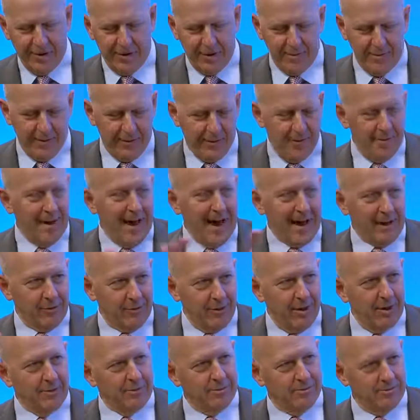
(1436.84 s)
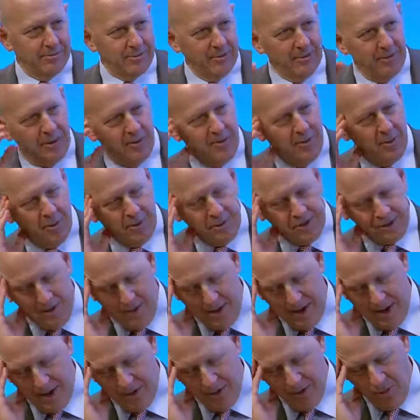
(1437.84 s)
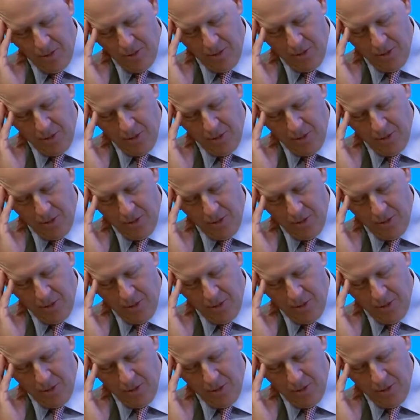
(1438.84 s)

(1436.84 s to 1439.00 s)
talk about the macro a little bit, what's going on in the